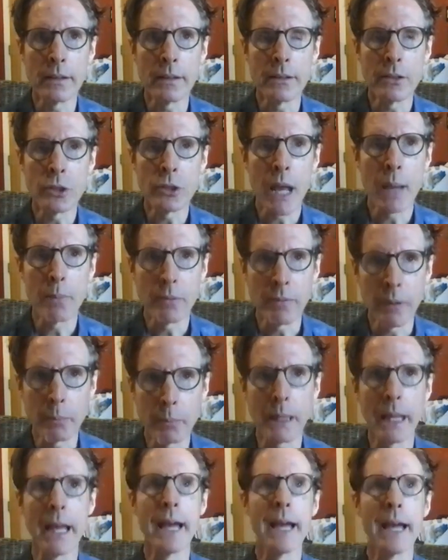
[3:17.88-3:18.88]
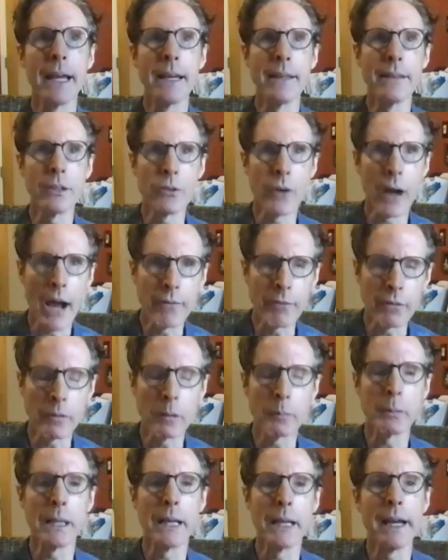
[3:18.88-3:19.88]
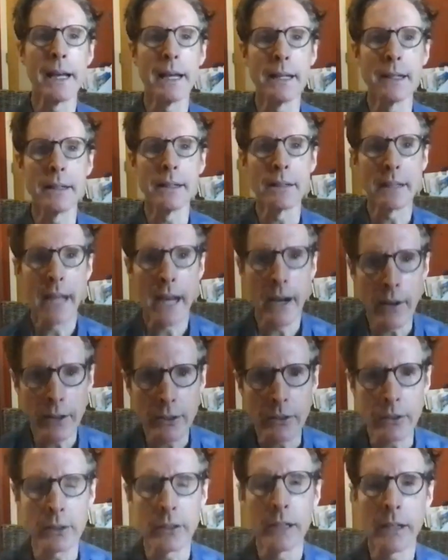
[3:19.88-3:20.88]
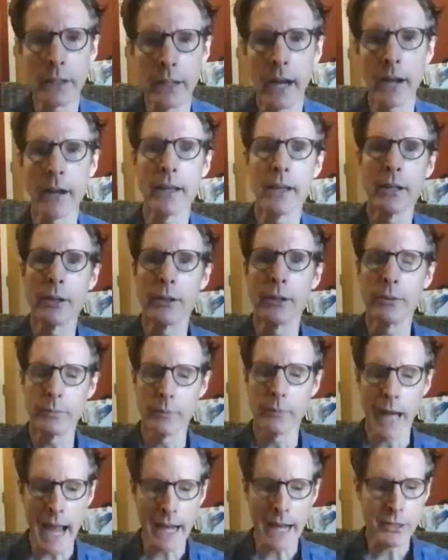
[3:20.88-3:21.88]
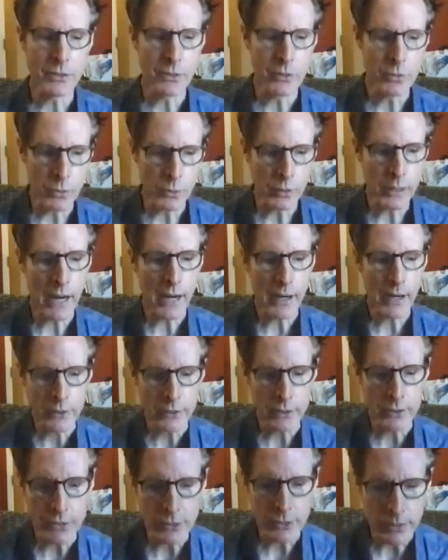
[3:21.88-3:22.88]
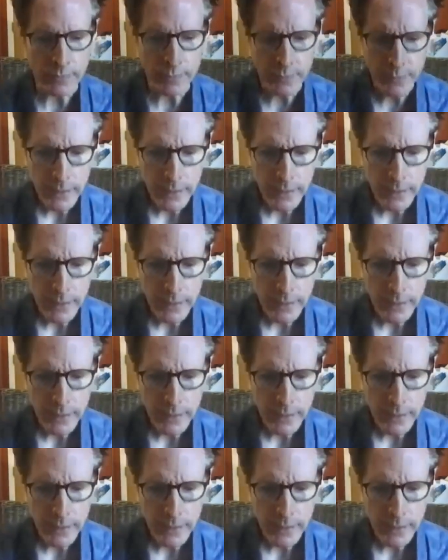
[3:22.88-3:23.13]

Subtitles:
shape of a play and the drive of a play and character, action through characters.